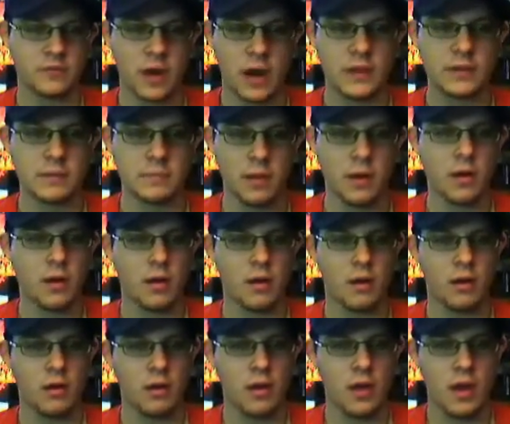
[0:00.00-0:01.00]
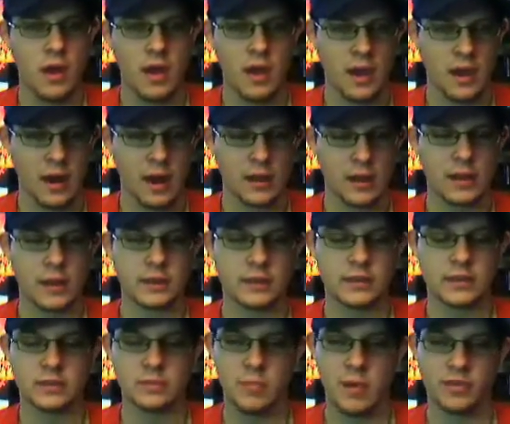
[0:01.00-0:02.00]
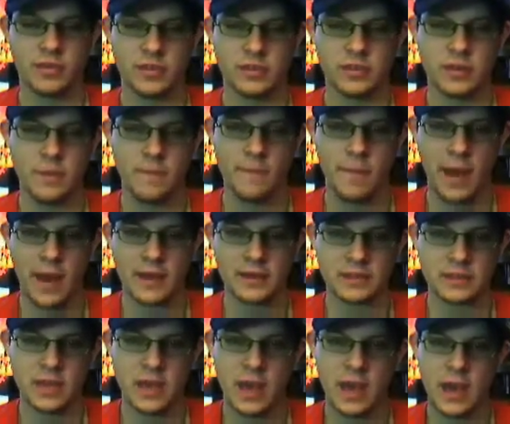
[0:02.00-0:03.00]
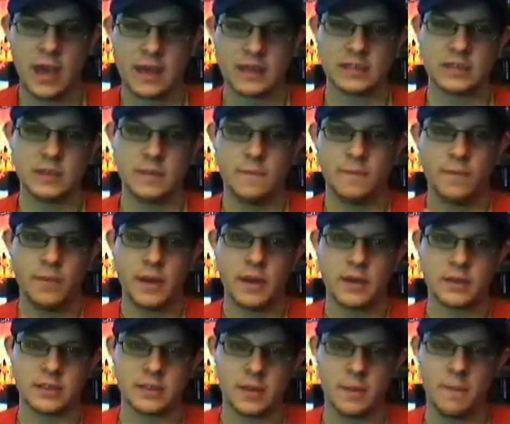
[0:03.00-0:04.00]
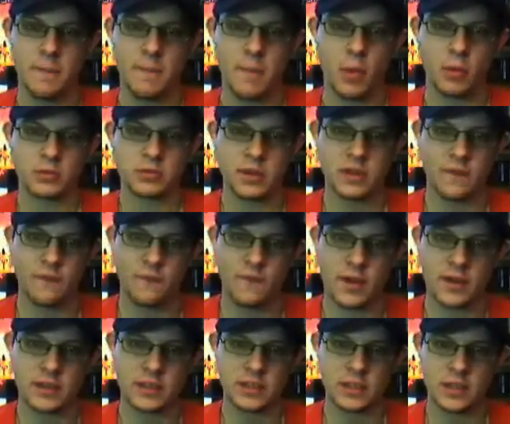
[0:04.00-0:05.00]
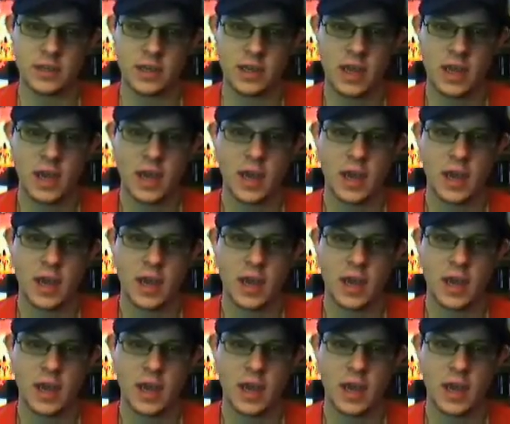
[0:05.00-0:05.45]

tried them all, and I like this method the best. It's the most efficient.